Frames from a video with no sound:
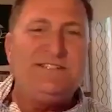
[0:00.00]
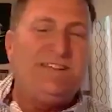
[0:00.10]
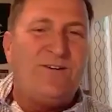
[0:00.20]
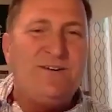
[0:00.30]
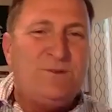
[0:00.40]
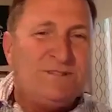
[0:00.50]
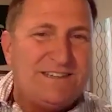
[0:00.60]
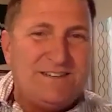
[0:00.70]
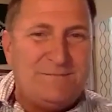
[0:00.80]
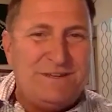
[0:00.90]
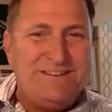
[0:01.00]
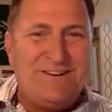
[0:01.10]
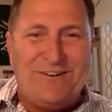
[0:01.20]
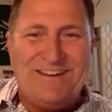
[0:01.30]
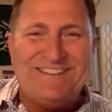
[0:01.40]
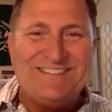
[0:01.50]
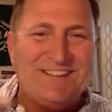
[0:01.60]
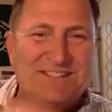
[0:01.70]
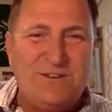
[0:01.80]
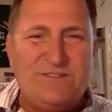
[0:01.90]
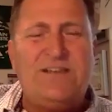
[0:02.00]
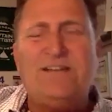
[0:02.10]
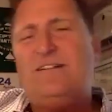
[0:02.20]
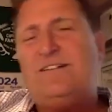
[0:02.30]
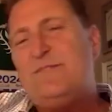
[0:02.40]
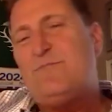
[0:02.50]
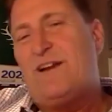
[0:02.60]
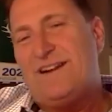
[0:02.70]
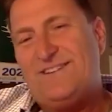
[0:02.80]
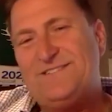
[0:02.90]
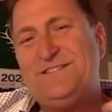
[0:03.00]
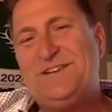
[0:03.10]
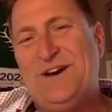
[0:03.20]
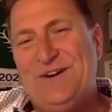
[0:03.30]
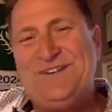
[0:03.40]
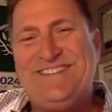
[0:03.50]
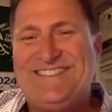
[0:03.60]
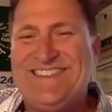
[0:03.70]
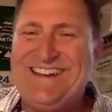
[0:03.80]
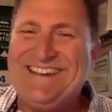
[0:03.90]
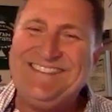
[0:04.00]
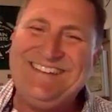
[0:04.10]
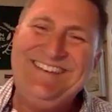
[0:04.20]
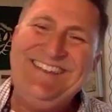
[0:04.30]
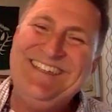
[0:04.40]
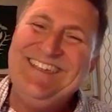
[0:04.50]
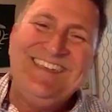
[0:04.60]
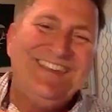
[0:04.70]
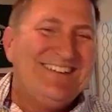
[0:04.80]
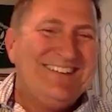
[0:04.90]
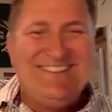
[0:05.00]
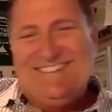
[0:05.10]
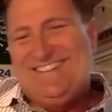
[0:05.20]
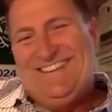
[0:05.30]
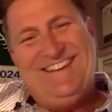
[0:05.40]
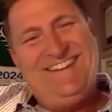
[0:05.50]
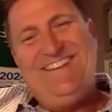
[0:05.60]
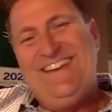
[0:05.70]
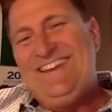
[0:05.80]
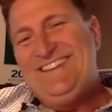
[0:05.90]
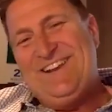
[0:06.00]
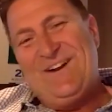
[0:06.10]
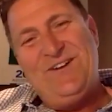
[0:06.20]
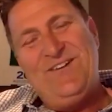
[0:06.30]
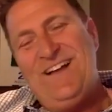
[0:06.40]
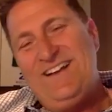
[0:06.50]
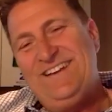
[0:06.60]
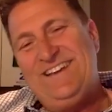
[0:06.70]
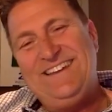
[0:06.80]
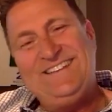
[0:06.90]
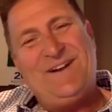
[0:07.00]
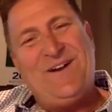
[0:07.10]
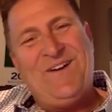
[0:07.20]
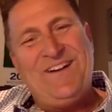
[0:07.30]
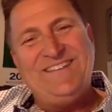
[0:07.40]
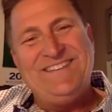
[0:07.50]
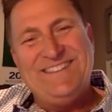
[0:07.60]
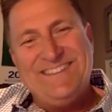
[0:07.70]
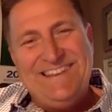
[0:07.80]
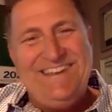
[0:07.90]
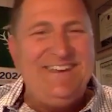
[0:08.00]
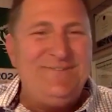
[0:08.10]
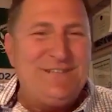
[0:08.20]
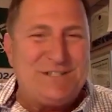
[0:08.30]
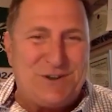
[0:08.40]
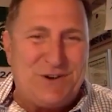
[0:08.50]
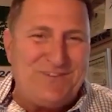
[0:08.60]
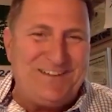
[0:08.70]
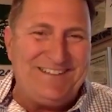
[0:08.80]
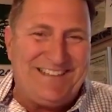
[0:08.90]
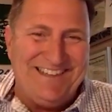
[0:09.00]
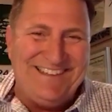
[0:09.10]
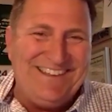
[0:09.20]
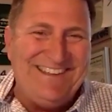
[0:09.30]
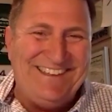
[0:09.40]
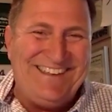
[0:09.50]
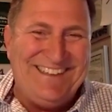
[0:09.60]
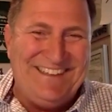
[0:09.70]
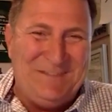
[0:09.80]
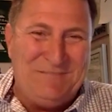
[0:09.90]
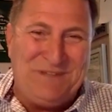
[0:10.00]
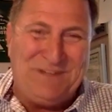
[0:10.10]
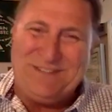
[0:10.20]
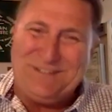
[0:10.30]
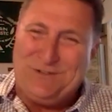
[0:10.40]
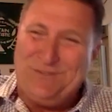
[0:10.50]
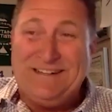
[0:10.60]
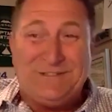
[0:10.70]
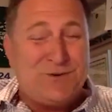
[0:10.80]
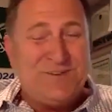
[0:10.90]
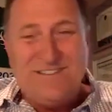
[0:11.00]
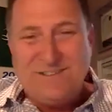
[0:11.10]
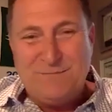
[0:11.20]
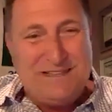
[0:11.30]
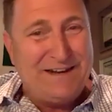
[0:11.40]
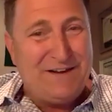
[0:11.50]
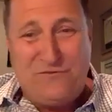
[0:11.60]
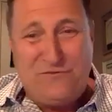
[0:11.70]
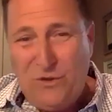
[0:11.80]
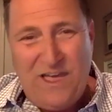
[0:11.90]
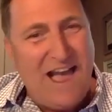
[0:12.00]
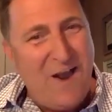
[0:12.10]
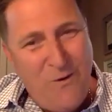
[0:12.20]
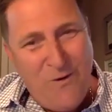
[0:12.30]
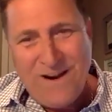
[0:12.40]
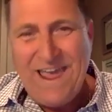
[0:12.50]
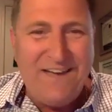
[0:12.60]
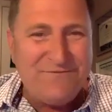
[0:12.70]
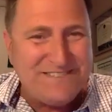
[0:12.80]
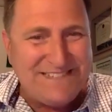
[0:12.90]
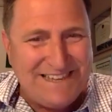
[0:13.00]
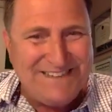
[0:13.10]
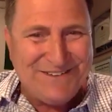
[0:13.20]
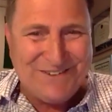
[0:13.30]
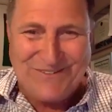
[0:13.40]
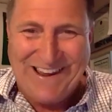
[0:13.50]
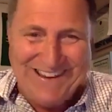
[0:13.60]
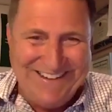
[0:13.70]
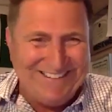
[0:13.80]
and then Ernie wasn't going to be there. Ernie Gonzalez. So I go, okay, Brian, I'll just go to the thing. And then I get there. You're not going to get there and then leave the service in the middle of the service. And it turned out to be like a full hour and a half deal, right?